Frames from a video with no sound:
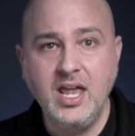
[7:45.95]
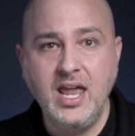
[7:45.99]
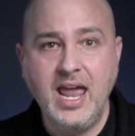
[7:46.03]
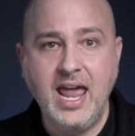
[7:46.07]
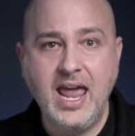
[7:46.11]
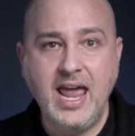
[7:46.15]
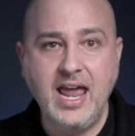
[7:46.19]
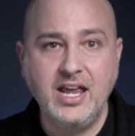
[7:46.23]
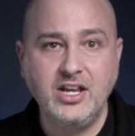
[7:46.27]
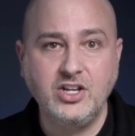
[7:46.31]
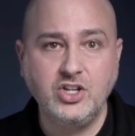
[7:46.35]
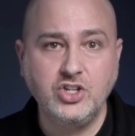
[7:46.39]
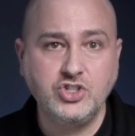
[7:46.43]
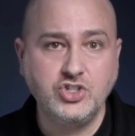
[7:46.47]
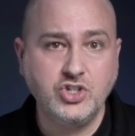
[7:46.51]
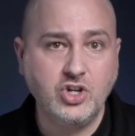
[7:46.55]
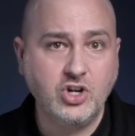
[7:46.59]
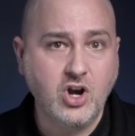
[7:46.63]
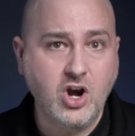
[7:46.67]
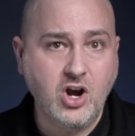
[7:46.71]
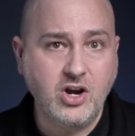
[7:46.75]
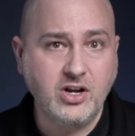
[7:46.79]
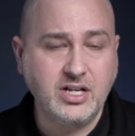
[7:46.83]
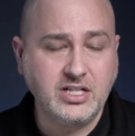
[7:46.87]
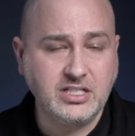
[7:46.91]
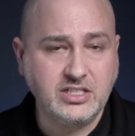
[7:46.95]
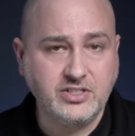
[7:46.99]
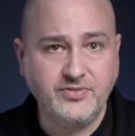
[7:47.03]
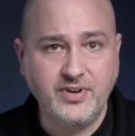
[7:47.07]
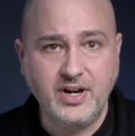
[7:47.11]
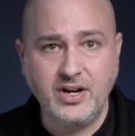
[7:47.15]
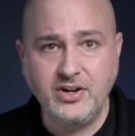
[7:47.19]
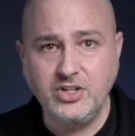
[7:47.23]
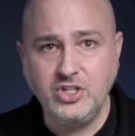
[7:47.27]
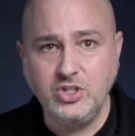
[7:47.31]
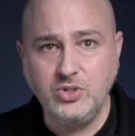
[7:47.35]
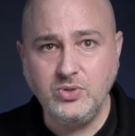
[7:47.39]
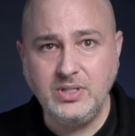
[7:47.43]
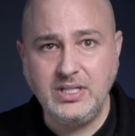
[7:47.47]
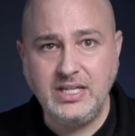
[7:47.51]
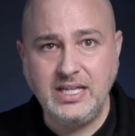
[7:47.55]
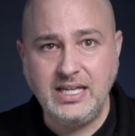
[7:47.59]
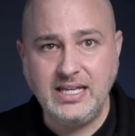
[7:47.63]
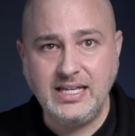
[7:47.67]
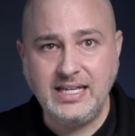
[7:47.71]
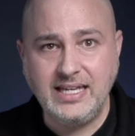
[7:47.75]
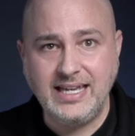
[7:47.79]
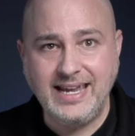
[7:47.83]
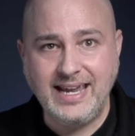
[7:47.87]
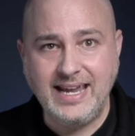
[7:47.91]
And SureCart is very unique
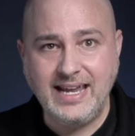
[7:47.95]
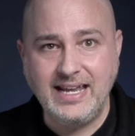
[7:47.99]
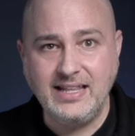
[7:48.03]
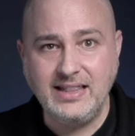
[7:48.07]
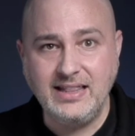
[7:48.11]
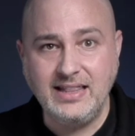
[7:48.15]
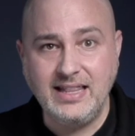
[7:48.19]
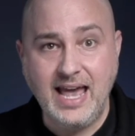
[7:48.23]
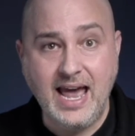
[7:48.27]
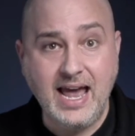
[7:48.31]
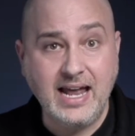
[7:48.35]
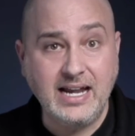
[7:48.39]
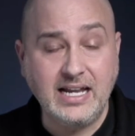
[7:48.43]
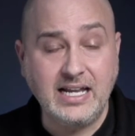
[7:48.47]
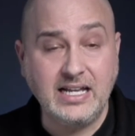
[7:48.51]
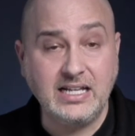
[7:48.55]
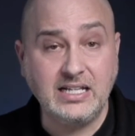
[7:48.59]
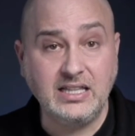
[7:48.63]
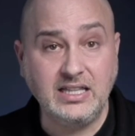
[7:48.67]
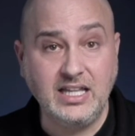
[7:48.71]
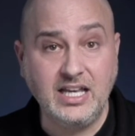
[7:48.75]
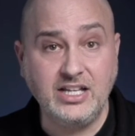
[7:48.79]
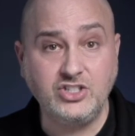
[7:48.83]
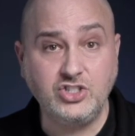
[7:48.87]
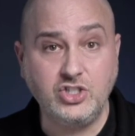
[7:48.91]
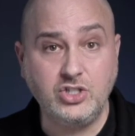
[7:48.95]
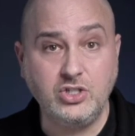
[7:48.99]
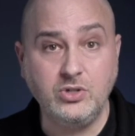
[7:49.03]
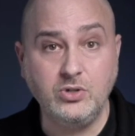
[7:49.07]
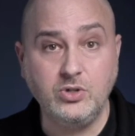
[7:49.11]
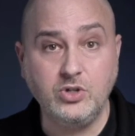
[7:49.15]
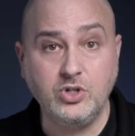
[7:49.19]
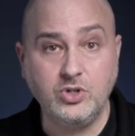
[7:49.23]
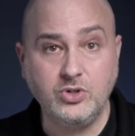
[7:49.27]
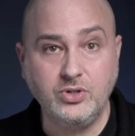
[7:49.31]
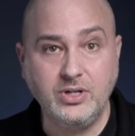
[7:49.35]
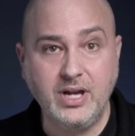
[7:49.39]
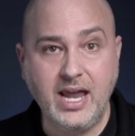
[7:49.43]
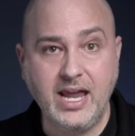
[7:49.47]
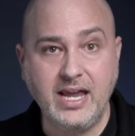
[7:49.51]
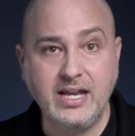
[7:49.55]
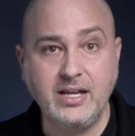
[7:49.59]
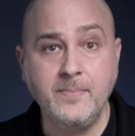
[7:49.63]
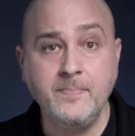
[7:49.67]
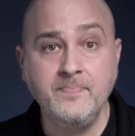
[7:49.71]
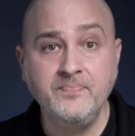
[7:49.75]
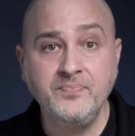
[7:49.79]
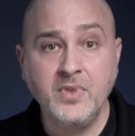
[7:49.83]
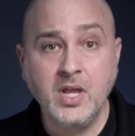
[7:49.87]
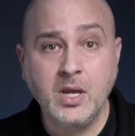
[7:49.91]
unique in that it lets you
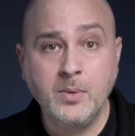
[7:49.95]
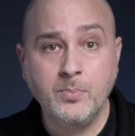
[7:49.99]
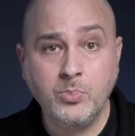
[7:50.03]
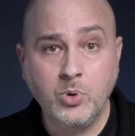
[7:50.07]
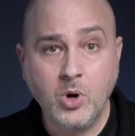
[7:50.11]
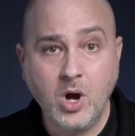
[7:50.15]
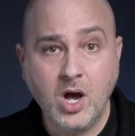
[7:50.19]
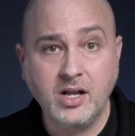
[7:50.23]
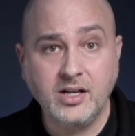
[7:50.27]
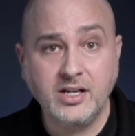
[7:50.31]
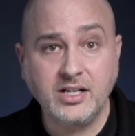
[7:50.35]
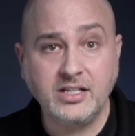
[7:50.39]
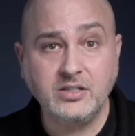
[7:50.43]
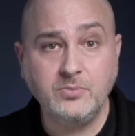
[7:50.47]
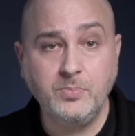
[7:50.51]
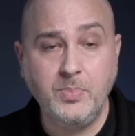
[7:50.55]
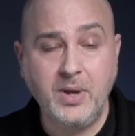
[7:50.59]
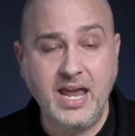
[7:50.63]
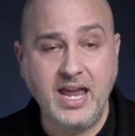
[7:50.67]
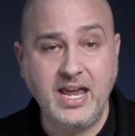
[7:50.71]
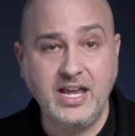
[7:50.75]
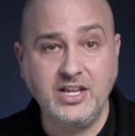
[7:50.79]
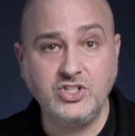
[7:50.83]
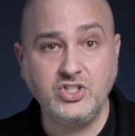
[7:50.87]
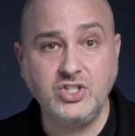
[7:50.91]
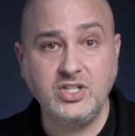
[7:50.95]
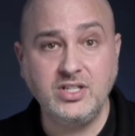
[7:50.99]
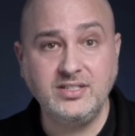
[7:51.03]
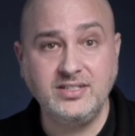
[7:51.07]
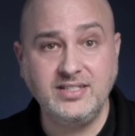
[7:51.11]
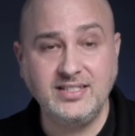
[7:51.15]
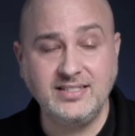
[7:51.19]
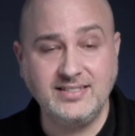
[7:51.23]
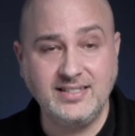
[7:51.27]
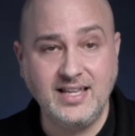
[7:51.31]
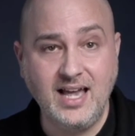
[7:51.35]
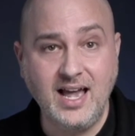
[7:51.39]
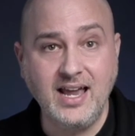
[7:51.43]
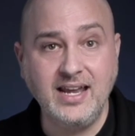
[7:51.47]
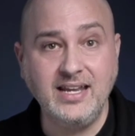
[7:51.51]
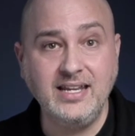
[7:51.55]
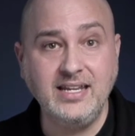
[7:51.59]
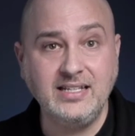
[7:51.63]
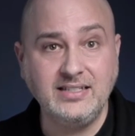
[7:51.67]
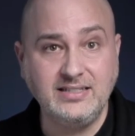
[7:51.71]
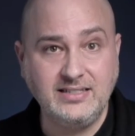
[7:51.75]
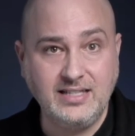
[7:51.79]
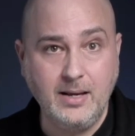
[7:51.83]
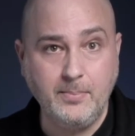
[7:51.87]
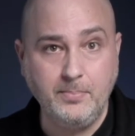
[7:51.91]
create product page design
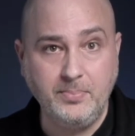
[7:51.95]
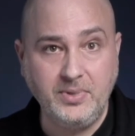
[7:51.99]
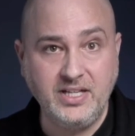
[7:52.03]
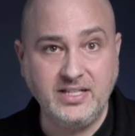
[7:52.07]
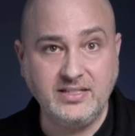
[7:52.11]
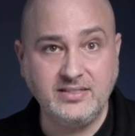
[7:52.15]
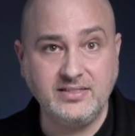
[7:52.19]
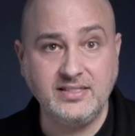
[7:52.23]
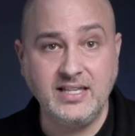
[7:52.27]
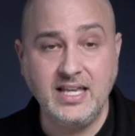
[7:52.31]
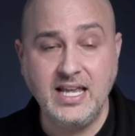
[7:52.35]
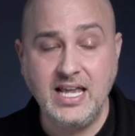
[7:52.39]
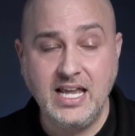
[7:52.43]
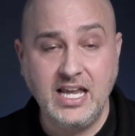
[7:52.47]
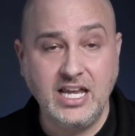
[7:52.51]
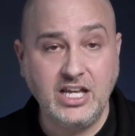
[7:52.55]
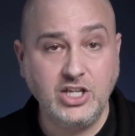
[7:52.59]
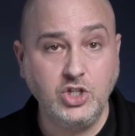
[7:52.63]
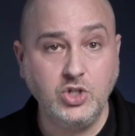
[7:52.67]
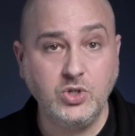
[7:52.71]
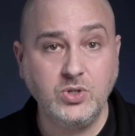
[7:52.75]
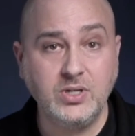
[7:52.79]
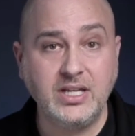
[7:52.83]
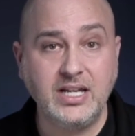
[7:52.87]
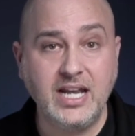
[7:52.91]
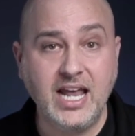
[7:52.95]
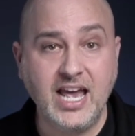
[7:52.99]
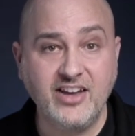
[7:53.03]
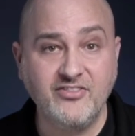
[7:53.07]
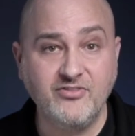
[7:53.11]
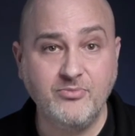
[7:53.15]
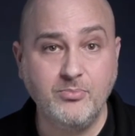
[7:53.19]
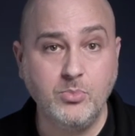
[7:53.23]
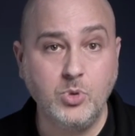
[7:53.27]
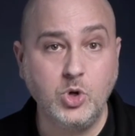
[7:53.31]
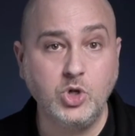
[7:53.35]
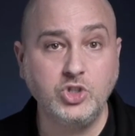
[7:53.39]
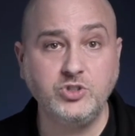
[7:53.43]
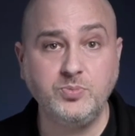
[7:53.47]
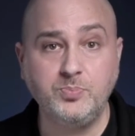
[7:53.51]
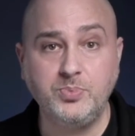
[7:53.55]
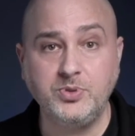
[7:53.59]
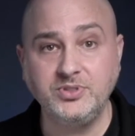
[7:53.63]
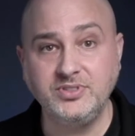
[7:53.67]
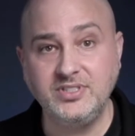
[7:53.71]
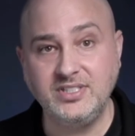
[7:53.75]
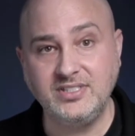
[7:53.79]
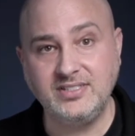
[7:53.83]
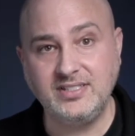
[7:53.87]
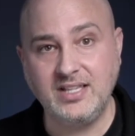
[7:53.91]
templates. And you can have multiple
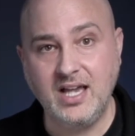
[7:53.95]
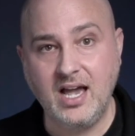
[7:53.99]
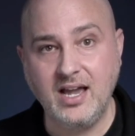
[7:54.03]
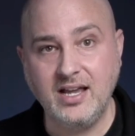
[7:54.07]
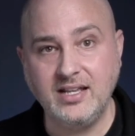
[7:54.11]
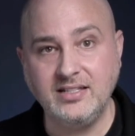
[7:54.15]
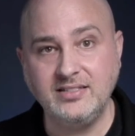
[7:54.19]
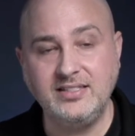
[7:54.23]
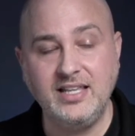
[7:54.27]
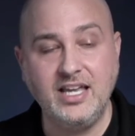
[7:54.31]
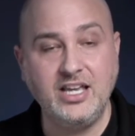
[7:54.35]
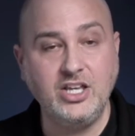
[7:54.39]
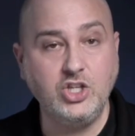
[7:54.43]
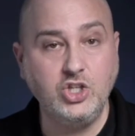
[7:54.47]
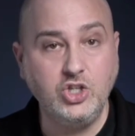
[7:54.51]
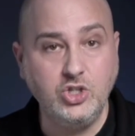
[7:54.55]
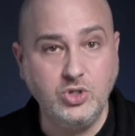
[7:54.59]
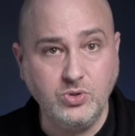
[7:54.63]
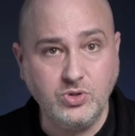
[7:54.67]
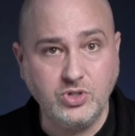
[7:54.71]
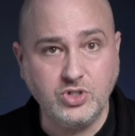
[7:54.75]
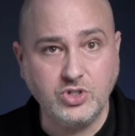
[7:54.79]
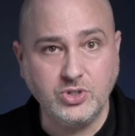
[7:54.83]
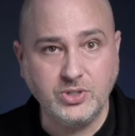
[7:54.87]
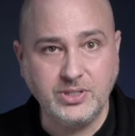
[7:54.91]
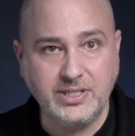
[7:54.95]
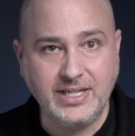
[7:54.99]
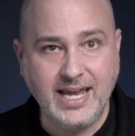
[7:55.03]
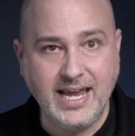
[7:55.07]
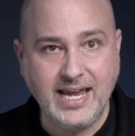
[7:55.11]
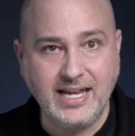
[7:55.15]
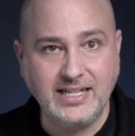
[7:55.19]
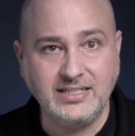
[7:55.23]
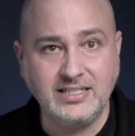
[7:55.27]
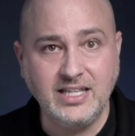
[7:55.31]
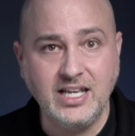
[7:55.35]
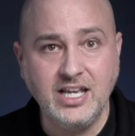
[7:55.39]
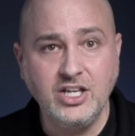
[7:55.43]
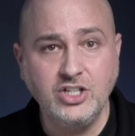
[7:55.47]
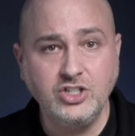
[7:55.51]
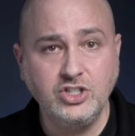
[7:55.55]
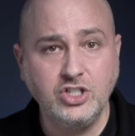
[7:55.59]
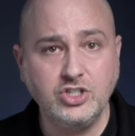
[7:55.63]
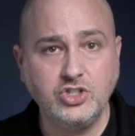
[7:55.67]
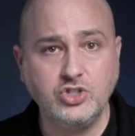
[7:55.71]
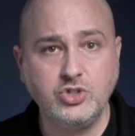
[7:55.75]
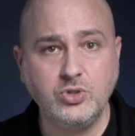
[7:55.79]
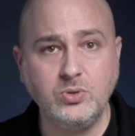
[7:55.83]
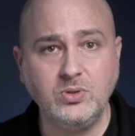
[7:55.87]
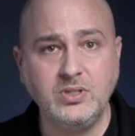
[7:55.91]
designs that you create
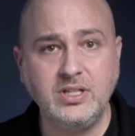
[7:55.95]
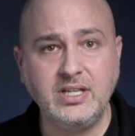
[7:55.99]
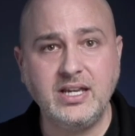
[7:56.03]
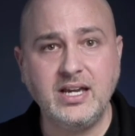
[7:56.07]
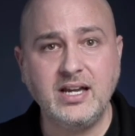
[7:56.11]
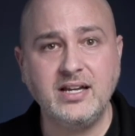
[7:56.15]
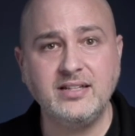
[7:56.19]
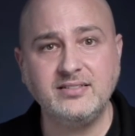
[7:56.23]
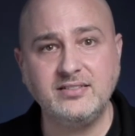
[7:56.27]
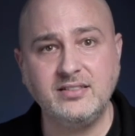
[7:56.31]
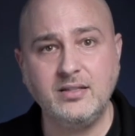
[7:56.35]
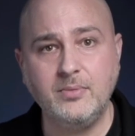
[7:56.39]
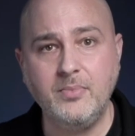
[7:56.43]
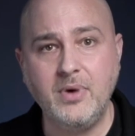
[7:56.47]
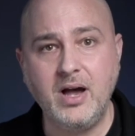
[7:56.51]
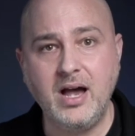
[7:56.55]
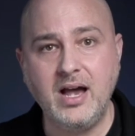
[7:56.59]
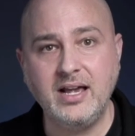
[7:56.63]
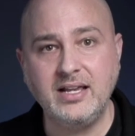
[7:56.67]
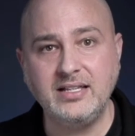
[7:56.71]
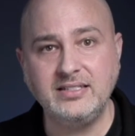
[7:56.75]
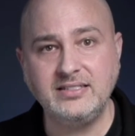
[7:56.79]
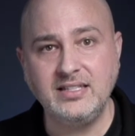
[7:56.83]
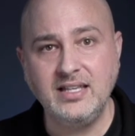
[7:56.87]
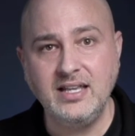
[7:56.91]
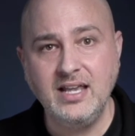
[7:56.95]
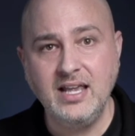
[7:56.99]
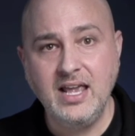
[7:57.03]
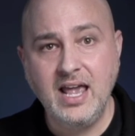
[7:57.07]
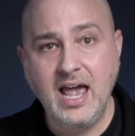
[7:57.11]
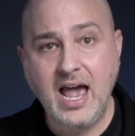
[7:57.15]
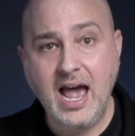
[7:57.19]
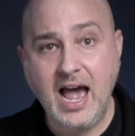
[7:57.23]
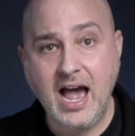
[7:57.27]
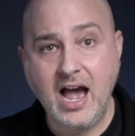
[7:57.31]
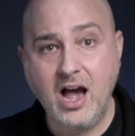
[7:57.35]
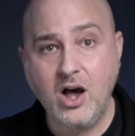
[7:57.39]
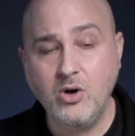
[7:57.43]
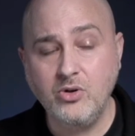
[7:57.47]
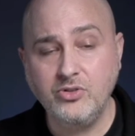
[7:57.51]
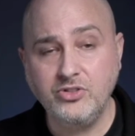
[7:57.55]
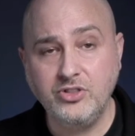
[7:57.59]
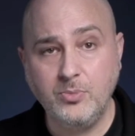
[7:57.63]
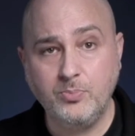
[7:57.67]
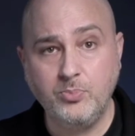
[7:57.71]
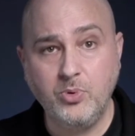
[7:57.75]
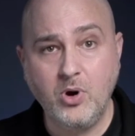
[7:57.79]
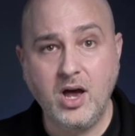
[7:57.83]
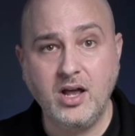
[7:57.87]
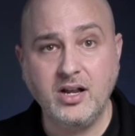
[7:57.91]
to truly customize how
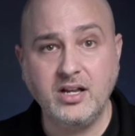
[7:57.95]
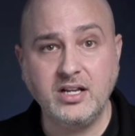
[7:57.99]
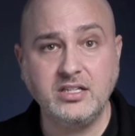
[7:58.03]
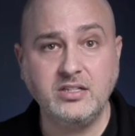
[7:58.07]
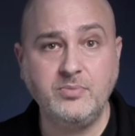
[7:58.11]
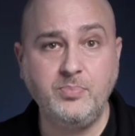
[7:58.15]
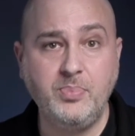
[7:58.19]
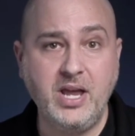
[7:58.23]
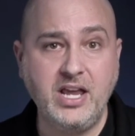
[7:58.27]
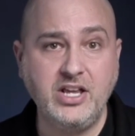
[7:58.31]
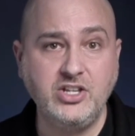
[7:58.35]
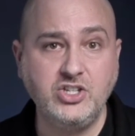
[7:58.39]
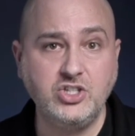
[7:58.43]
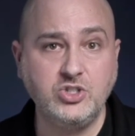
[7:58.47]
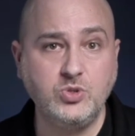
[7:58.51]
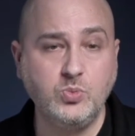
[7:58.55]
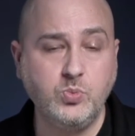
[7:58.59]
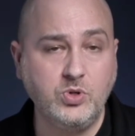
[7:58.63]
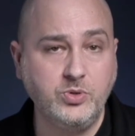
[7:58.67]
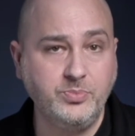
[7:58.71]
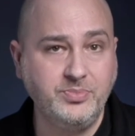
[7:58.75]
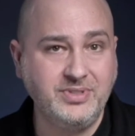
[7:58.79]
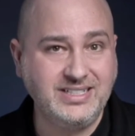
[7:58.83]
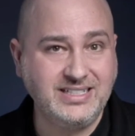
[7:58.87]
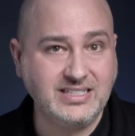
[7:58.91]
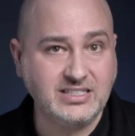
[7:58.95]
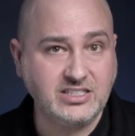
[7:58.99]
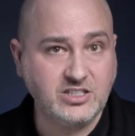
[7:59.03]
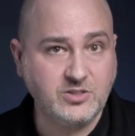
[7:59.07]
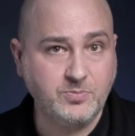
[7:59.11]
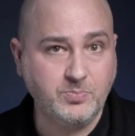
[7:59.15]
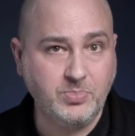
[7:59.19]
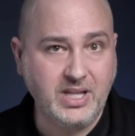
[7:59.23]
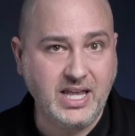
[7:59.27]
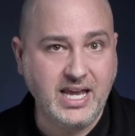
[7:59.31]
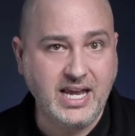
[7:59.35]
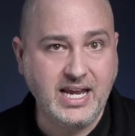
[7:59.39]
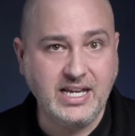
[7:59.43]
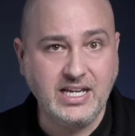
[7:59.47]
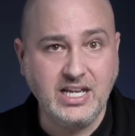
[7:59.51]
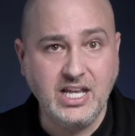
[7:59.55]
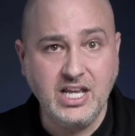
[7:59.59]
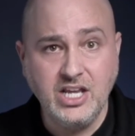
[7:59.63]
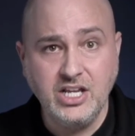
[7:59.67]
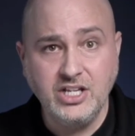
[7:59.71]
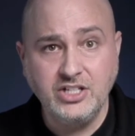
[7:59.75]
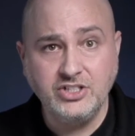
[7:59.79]
the product pages will be displayed